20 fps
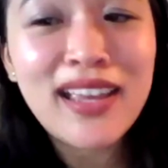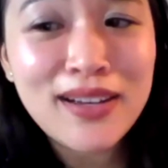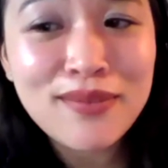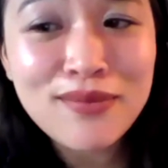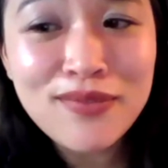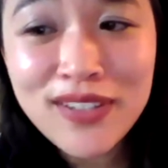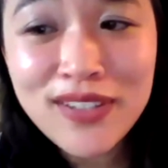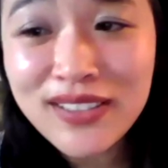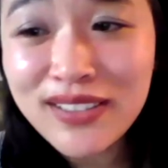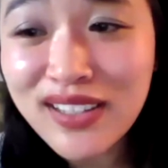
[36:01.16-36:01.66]
hey,
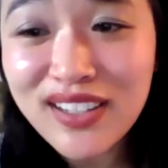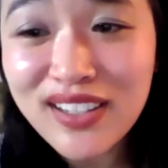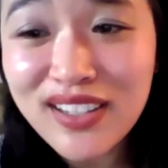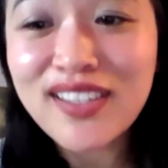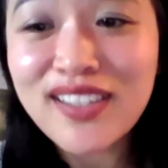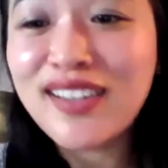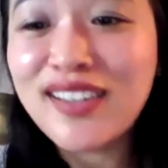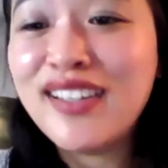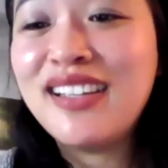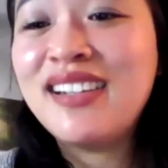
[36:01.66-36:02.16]
I'm feeling
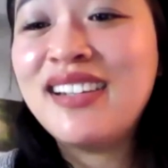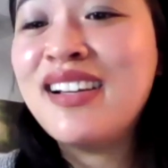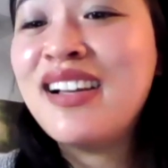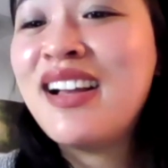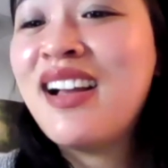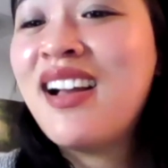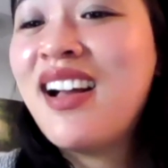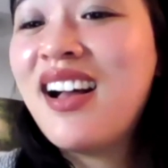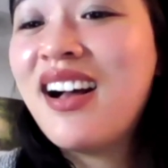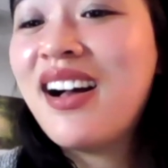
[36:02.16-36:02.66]
good,
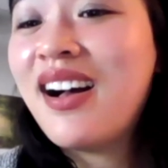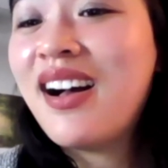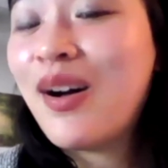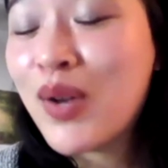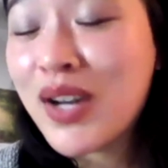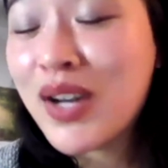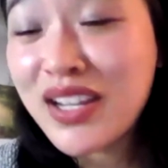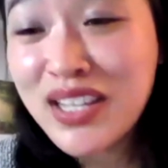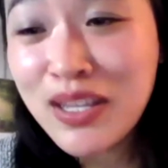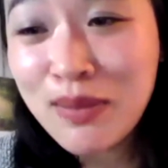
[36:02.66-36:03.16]

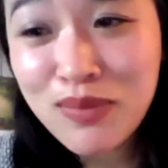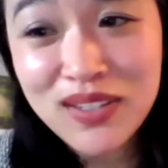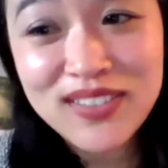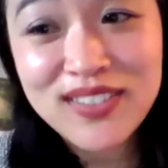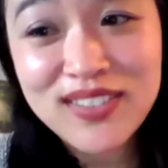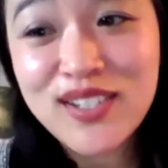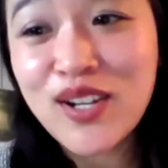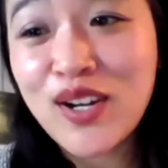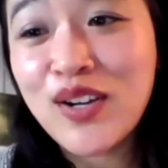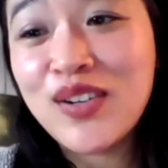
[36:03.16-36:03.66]
I want to keep
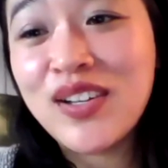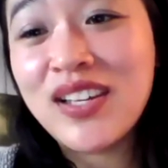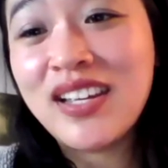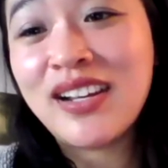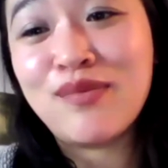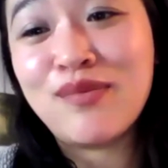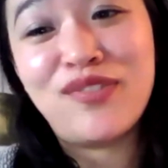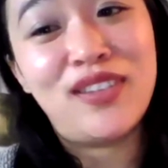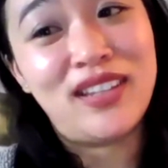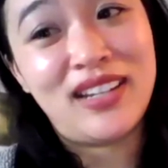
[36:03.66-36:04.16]
this
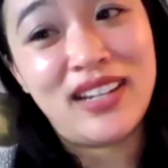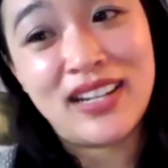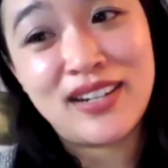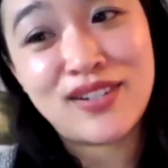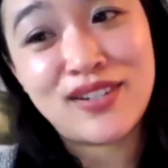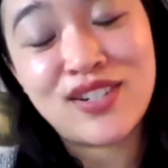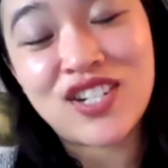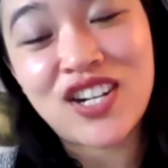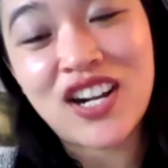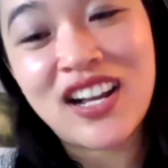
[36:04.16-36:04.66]
going, I'm feeling
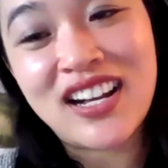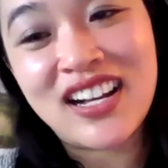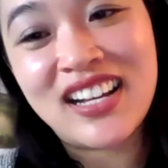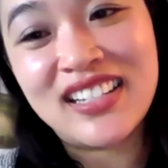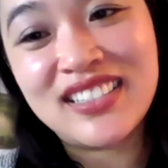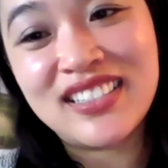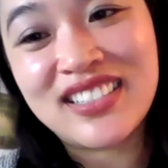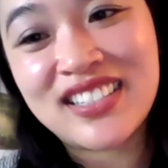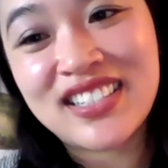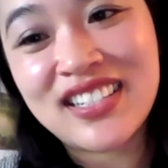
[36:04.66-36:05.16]

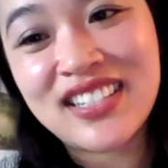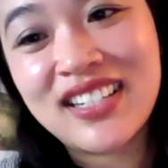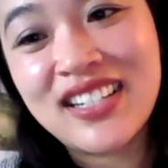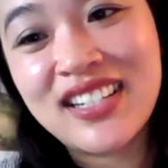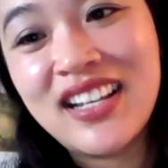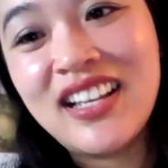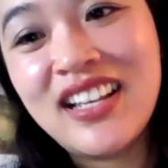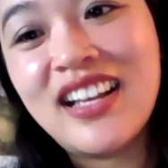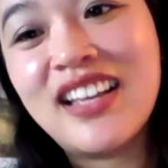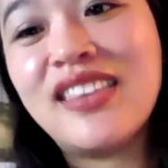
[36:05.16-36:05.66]
energized,
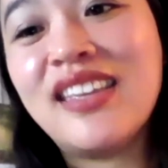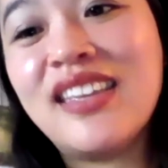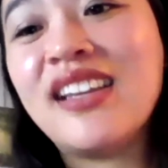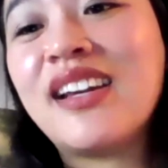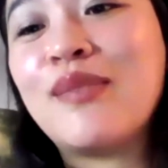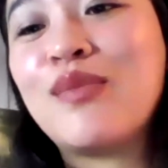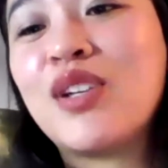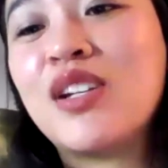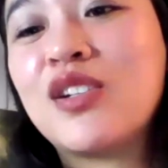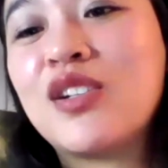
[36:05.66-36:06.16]
I
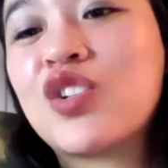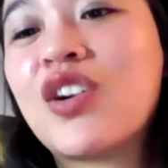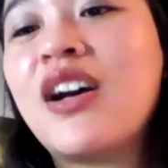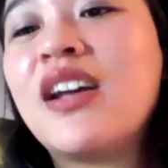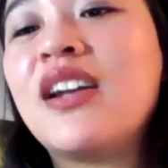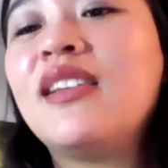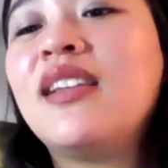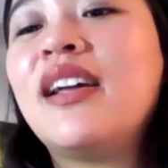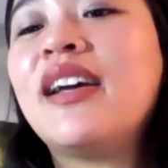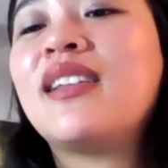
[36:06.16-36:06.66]
think I'm gonna
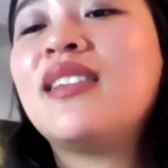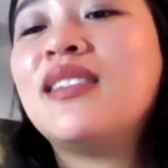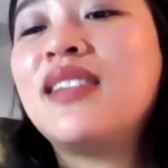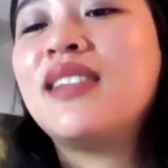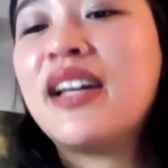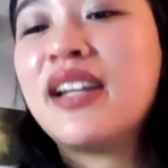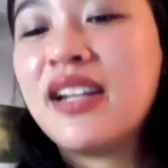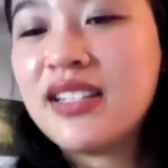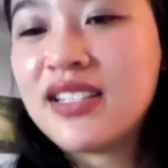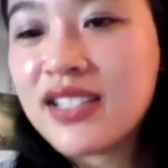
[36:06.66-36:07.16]
try to like
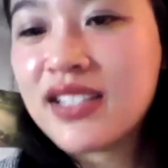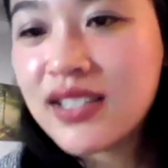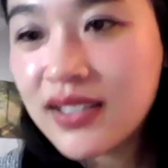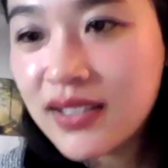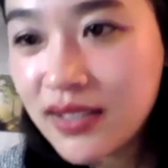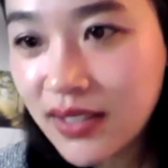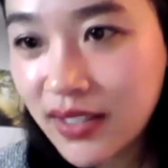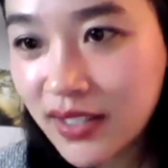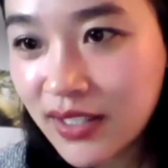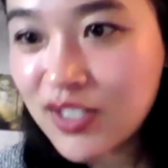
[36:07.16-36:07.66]
let it
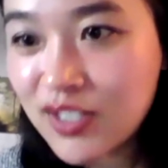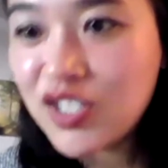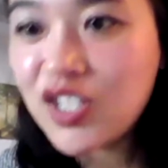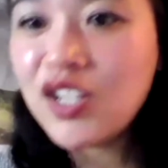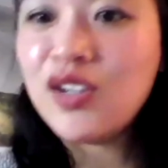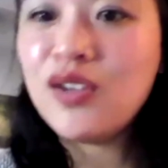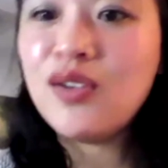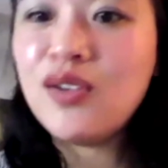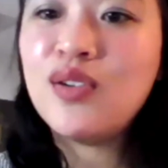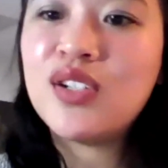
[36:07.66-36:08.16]

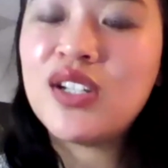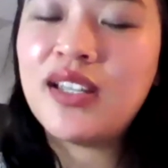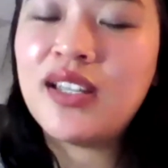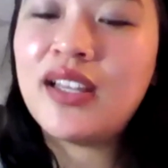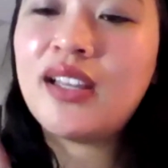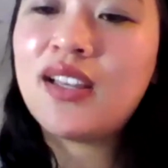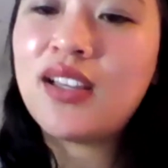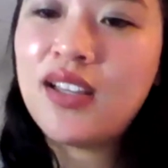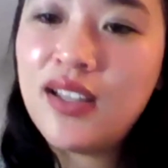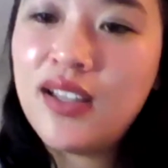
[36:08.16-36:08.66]
continue to
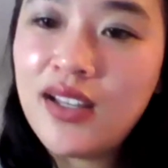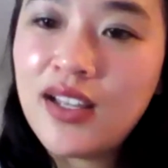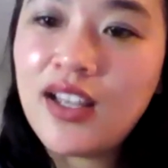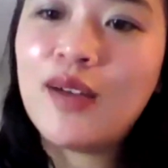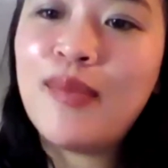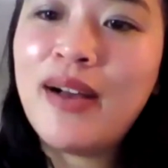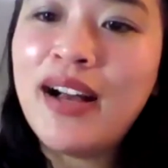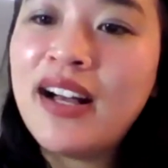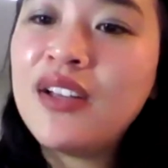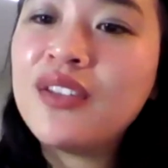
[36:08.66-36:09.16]
like
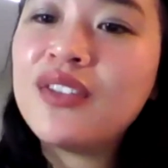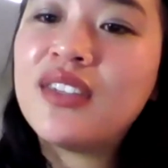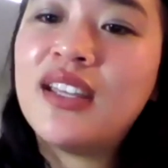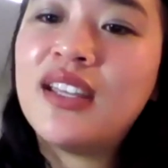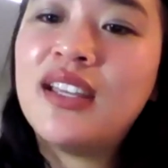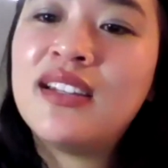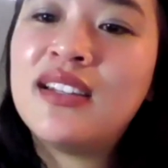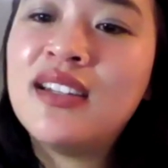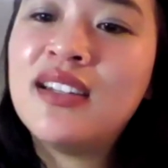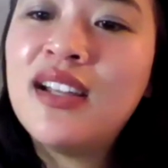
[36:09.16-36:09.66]
come out,
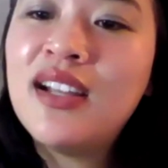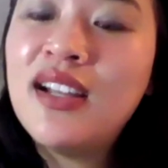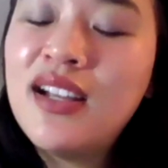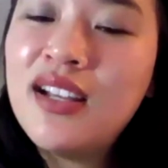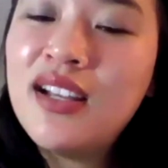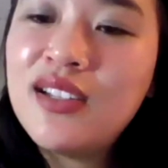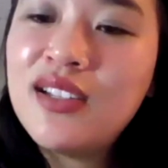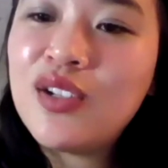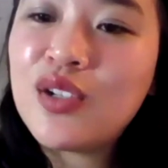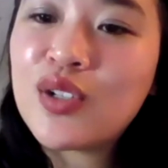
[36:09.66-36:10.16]
then
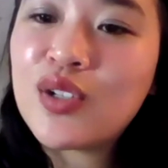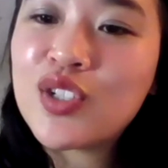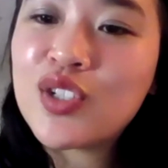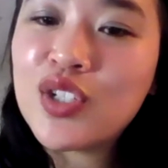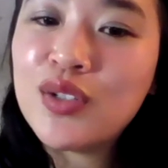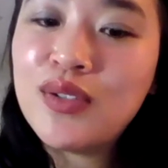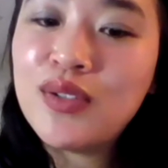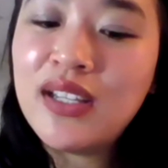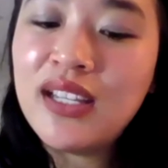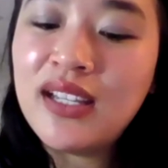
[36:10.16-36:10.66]
you're
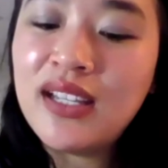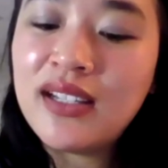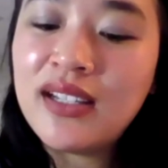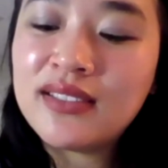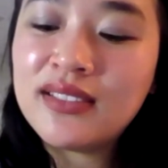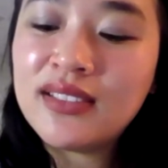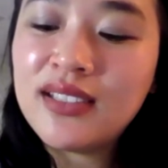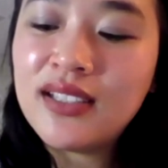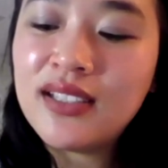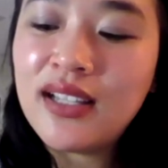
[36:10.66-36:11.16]

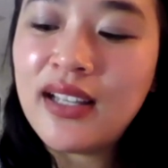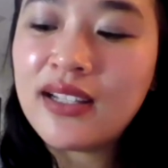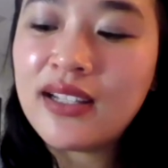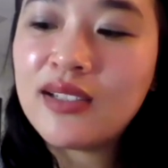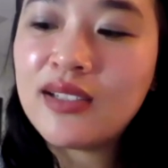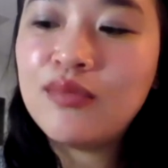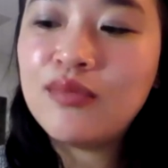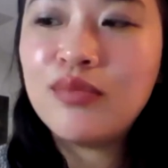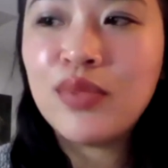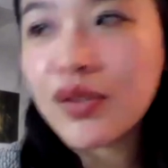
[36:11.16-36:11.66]
doing
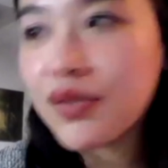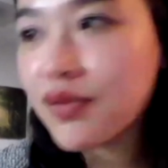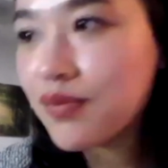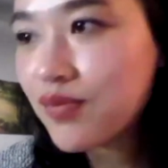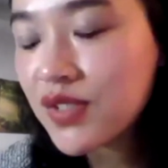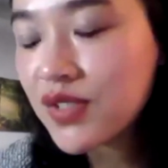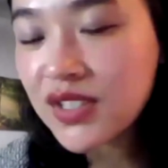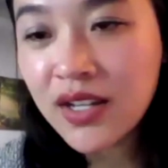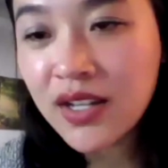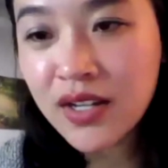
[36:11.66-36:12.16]
like both
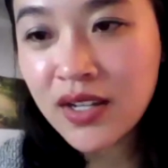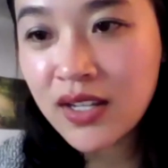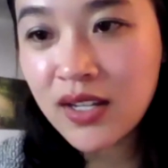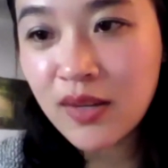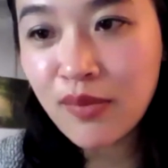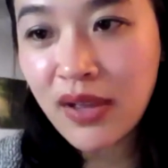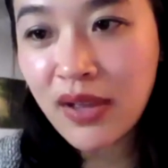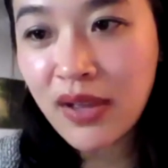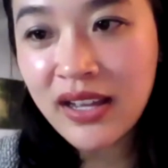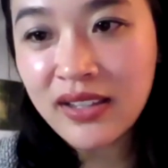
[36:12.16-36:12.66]
sauna
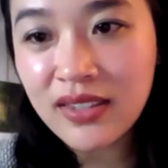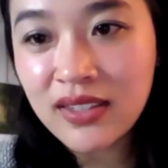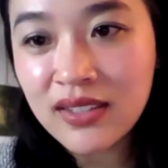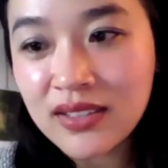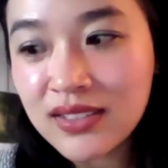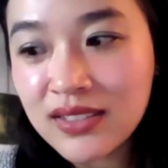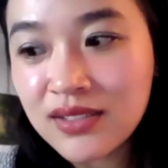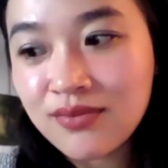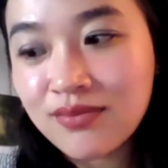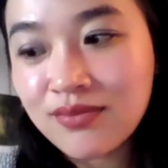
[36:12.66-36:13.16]
and a bath
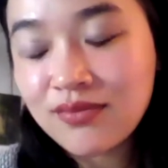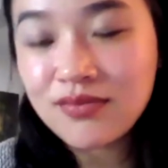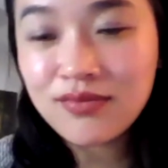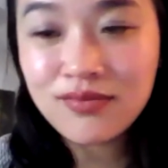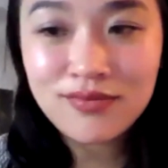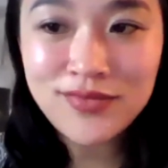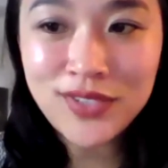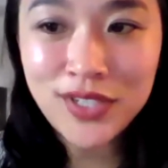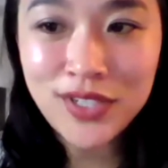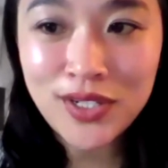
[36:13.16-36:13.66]
is
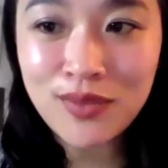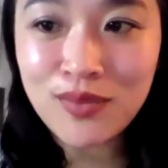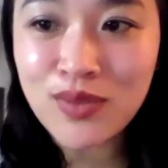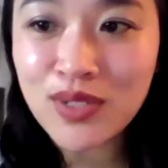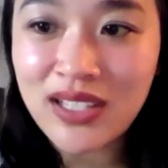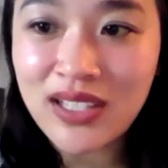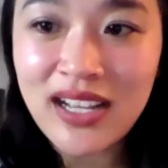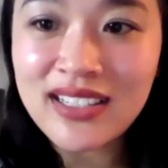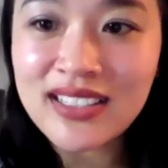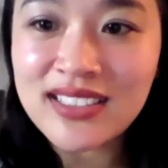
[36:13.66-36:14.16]
very
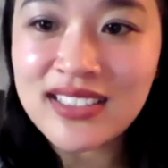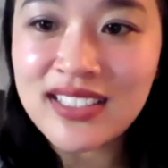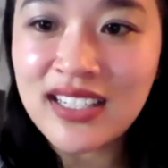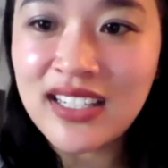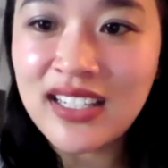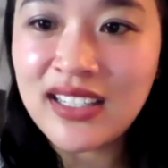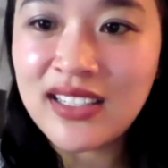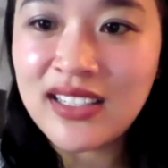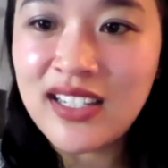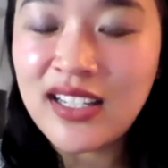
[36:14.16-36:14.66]

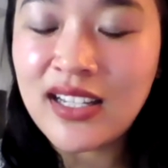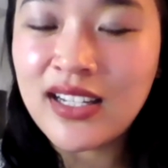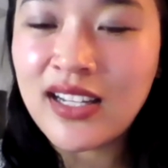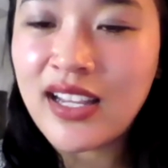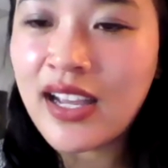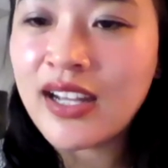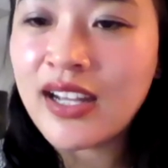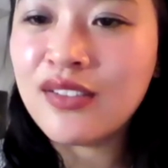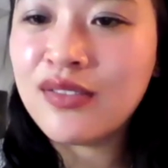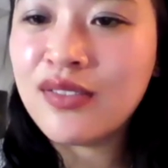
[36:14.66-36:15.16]
relaxing and it can
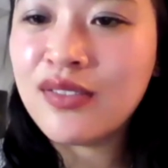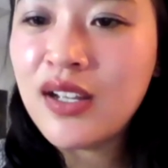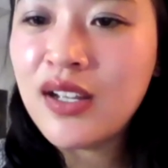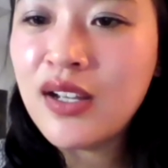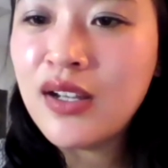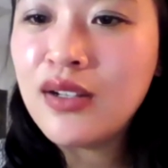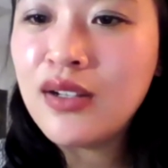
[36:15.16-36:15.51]
kind of